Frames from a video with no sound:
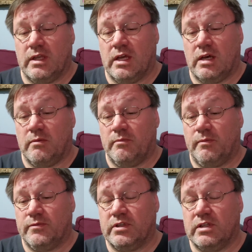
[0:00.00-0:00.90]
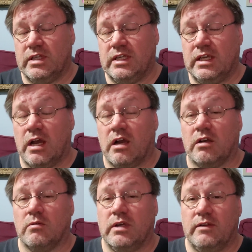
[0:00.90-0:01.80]
to the ER
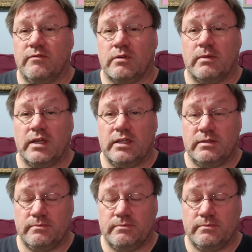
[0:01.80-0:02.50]
to wait for my